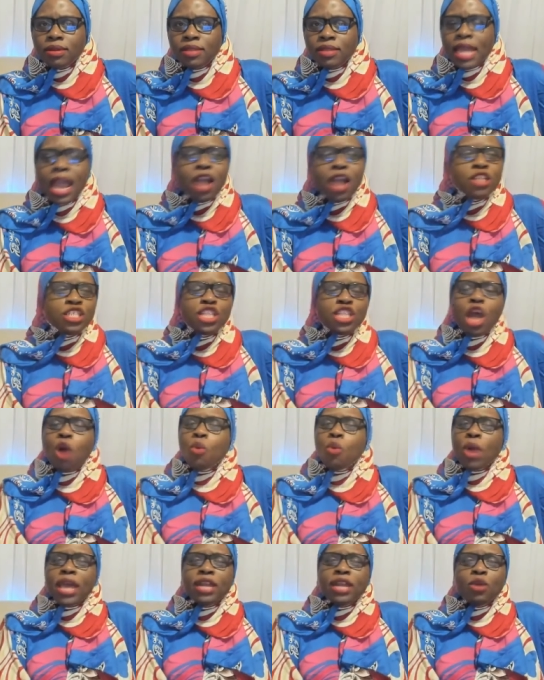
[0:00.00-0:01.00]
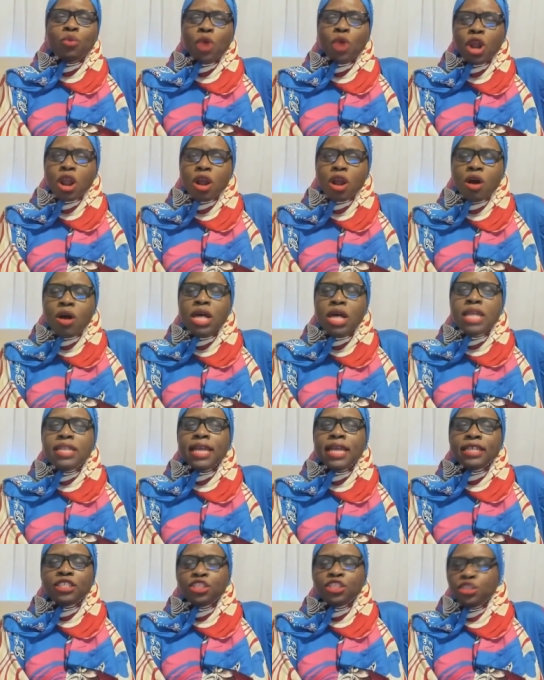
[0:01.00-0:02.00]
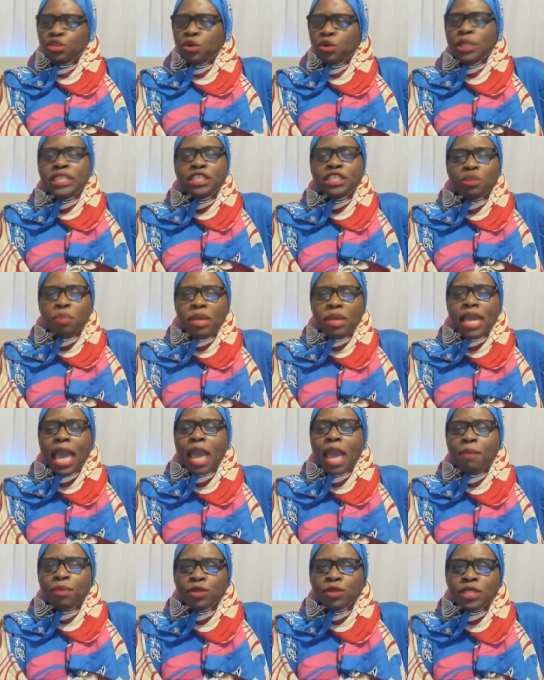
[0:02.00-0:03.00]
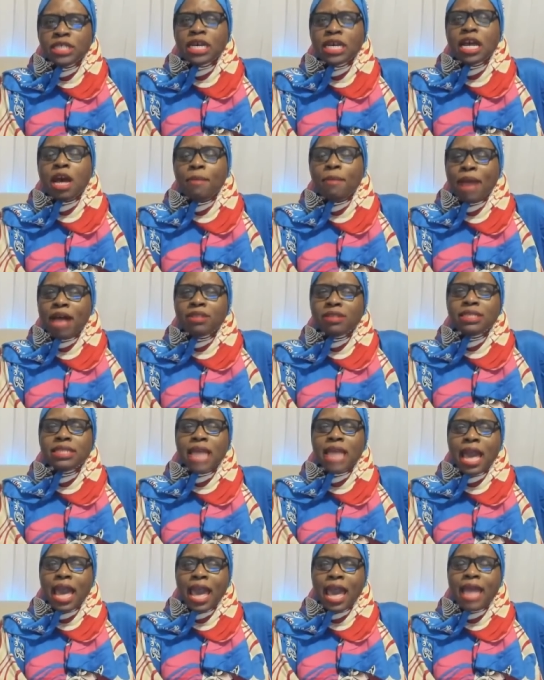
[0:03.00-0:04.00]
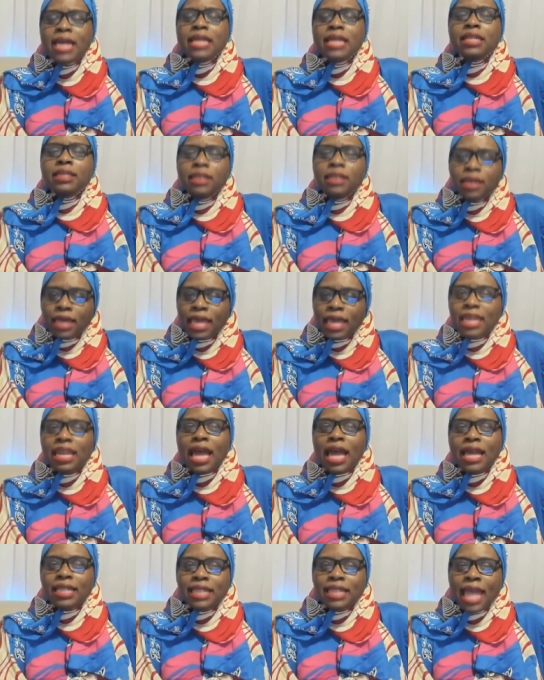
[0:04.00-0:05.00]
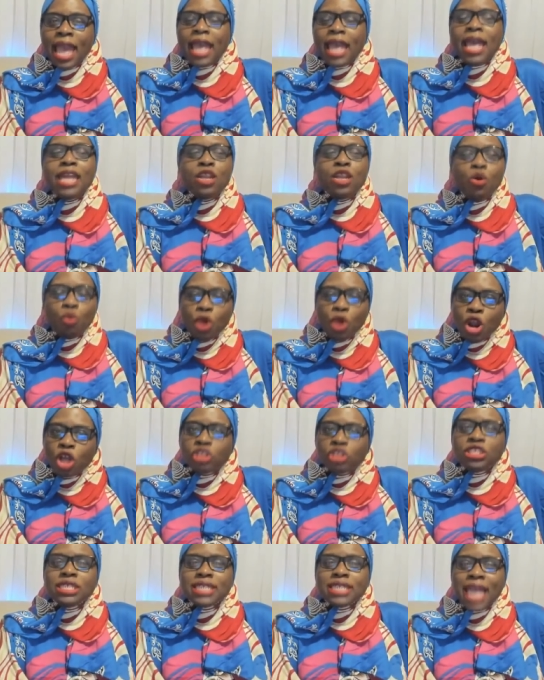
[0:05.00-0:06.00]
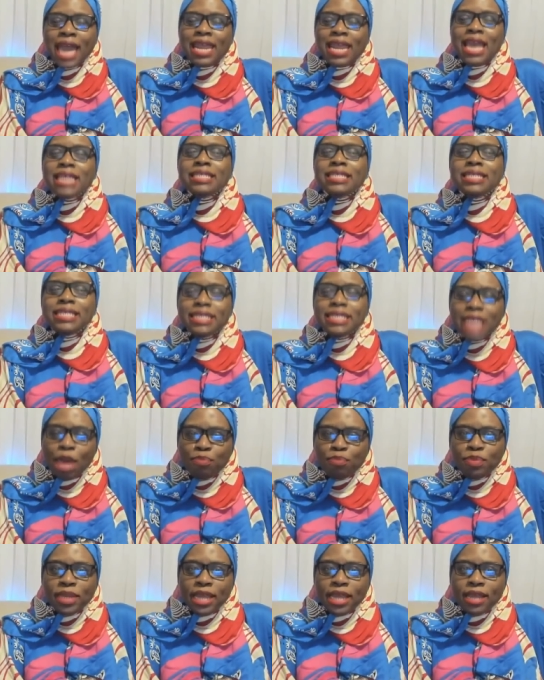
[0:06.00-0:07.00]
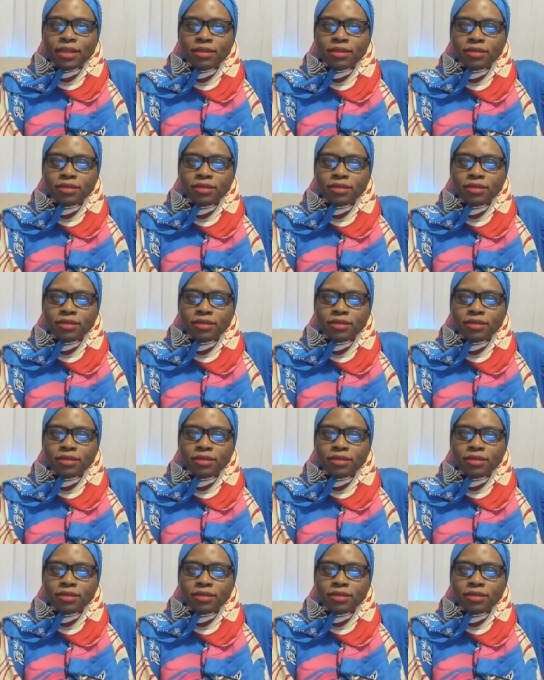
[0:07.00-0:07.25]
There is no way in the world that you should be able to come outside looking like that and the world just got to accept it.